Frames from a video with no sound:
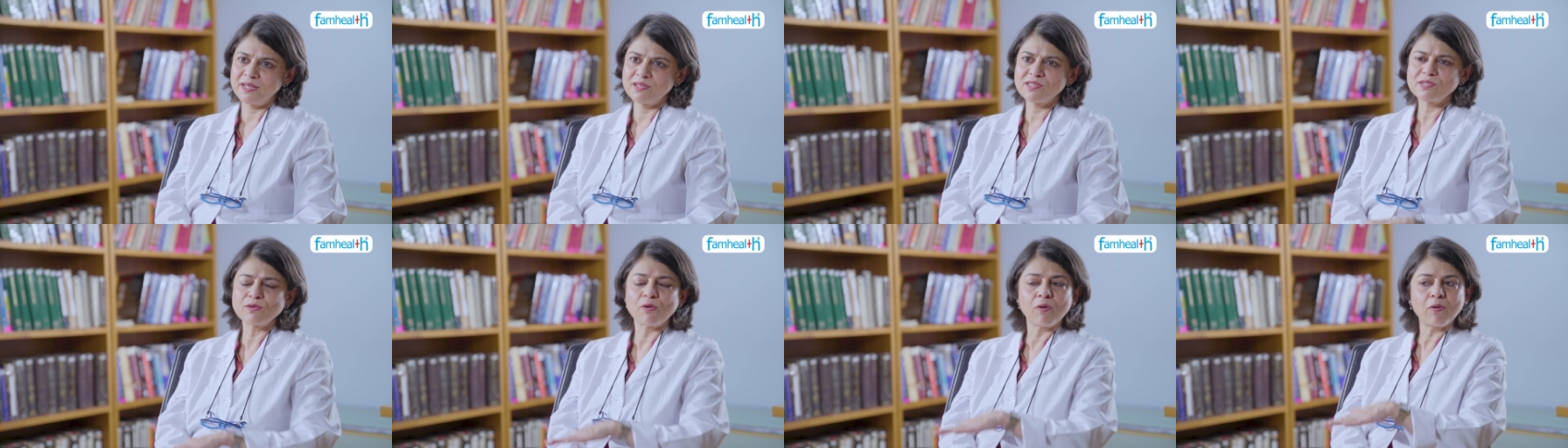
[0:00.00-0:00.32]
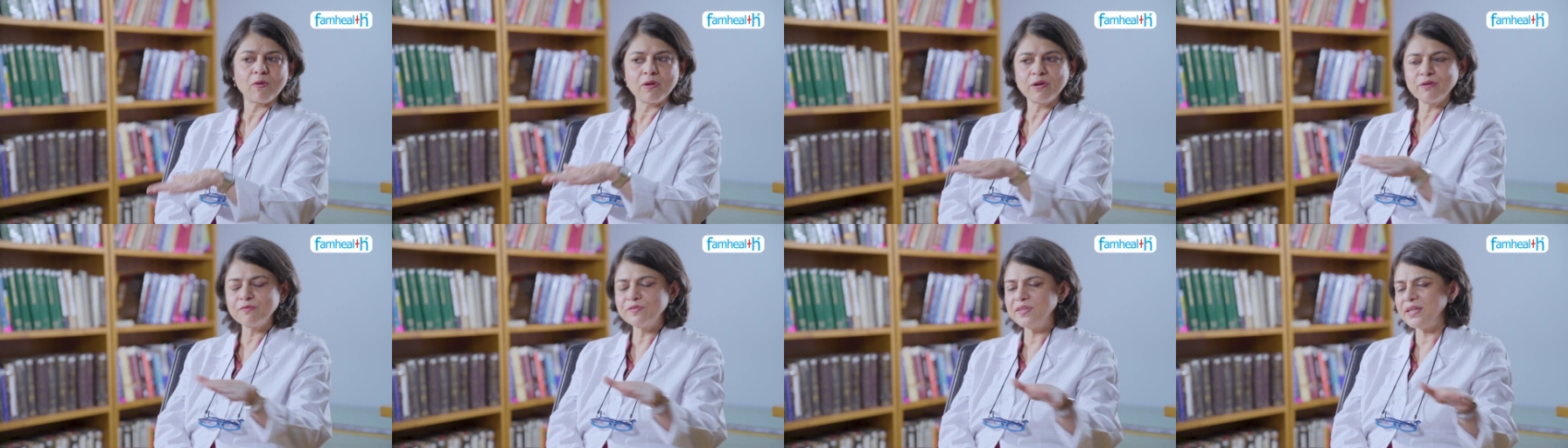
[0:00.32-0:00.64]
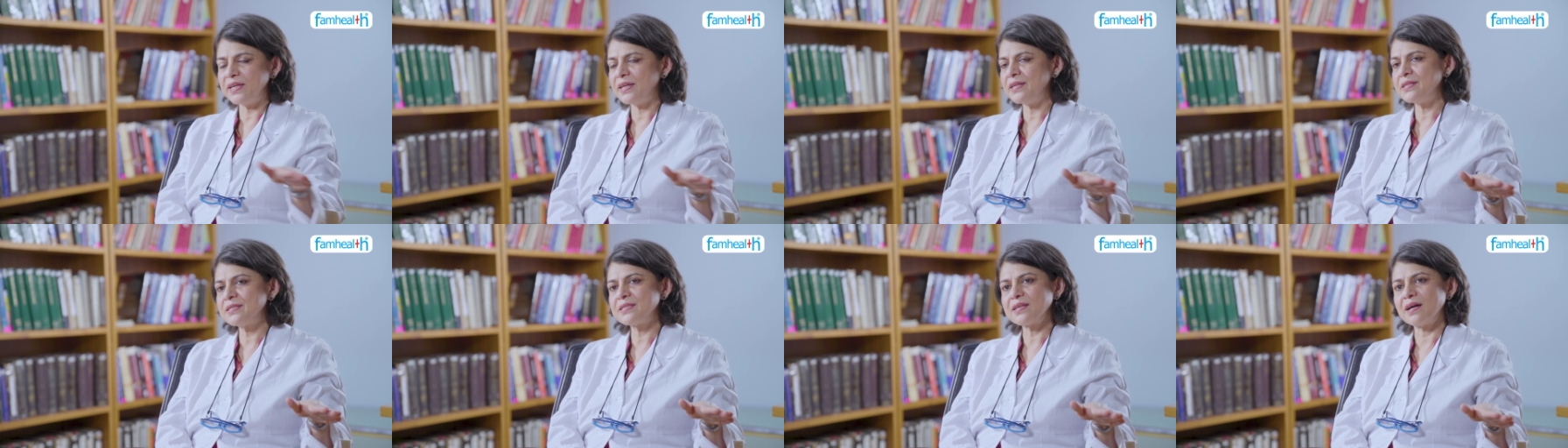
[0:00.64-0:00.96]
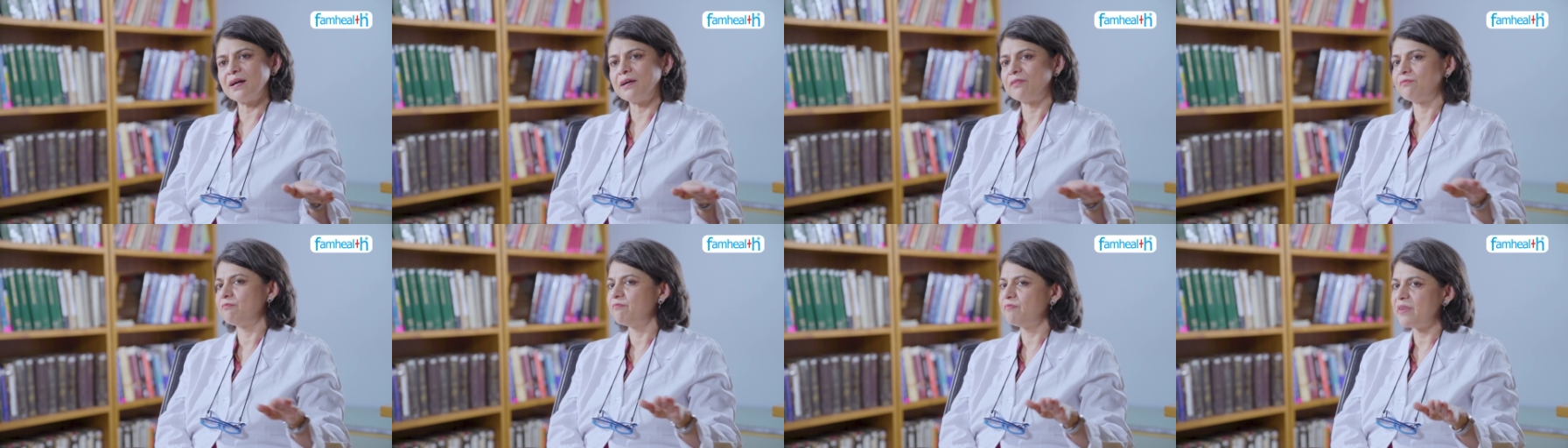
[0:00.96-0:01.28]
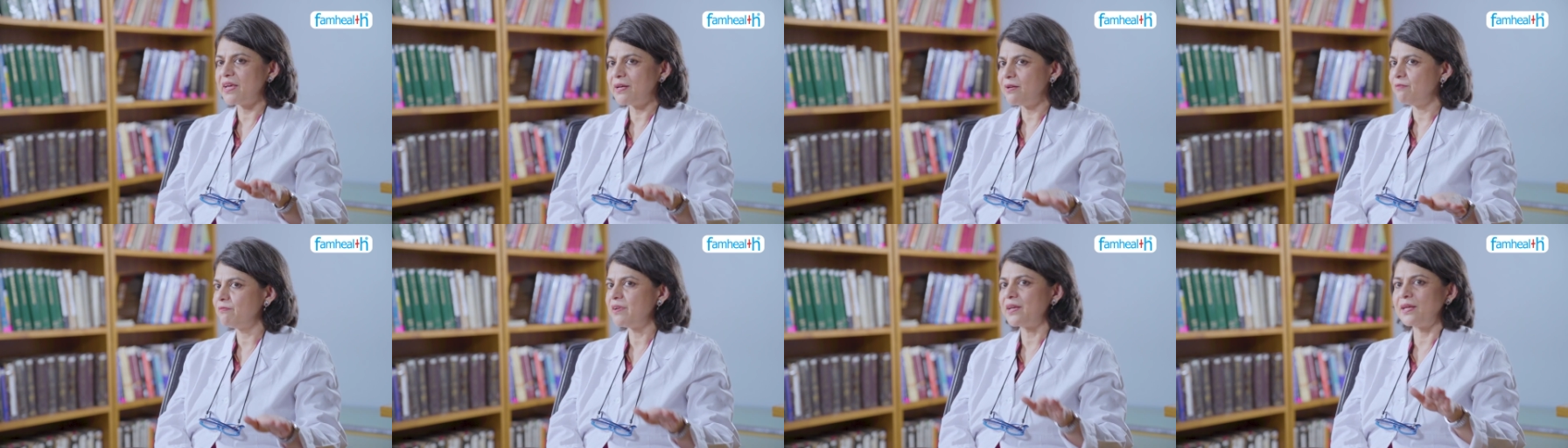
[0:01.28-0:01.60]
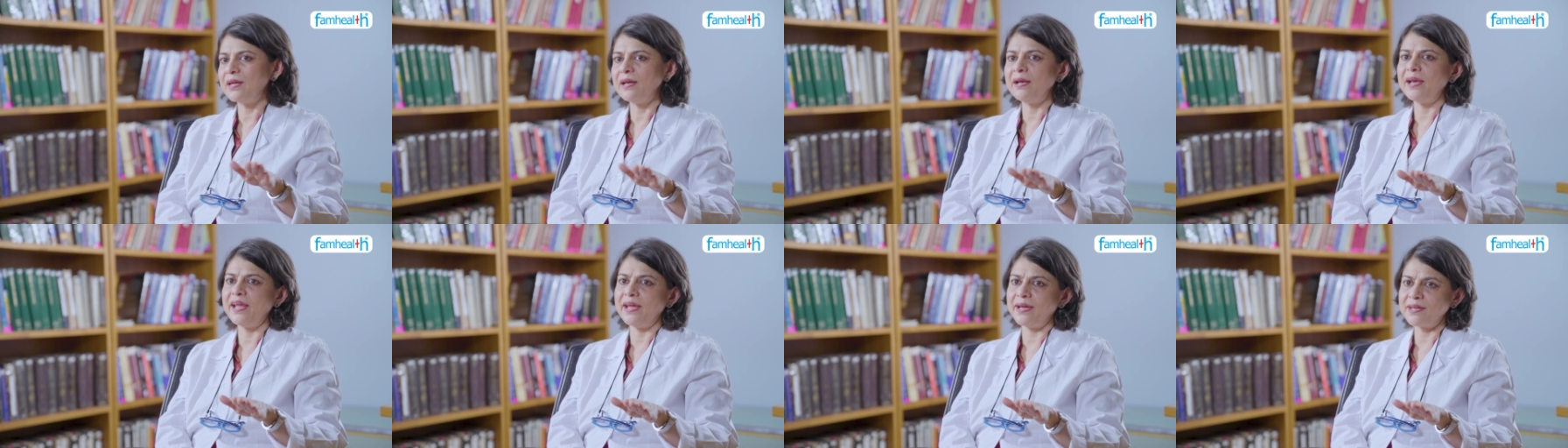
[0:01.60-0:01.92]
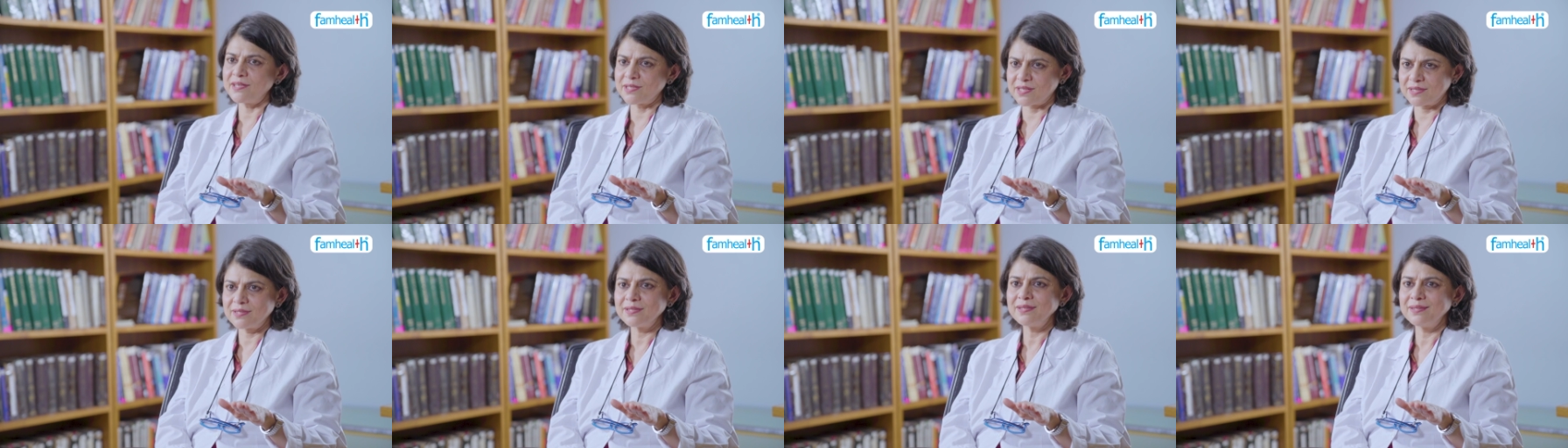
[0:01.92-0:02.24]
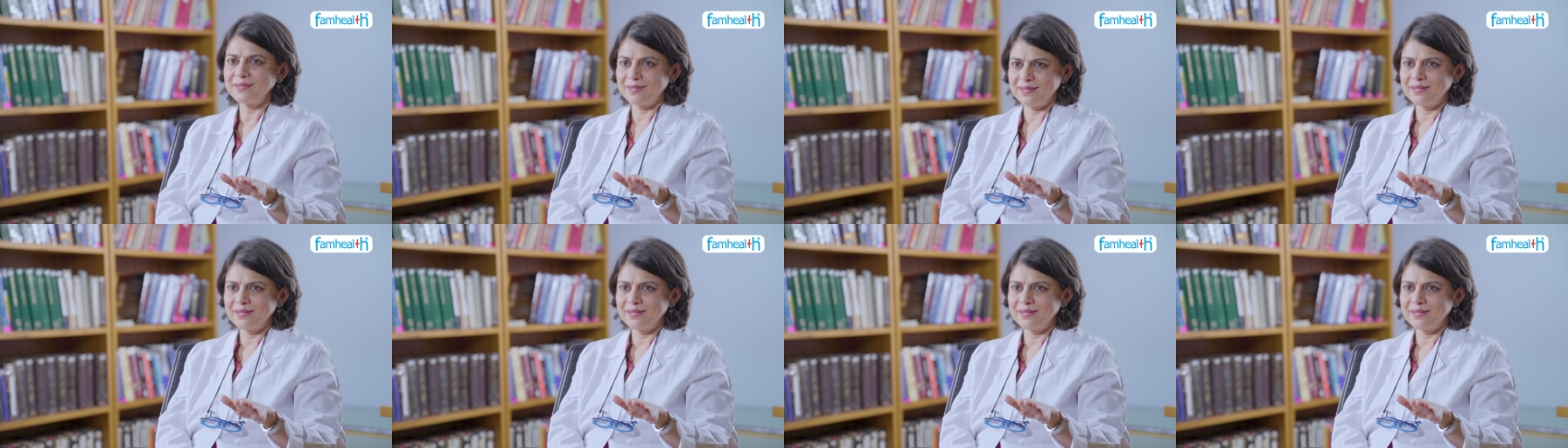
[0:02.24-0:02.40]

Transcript: So all of these are very, very late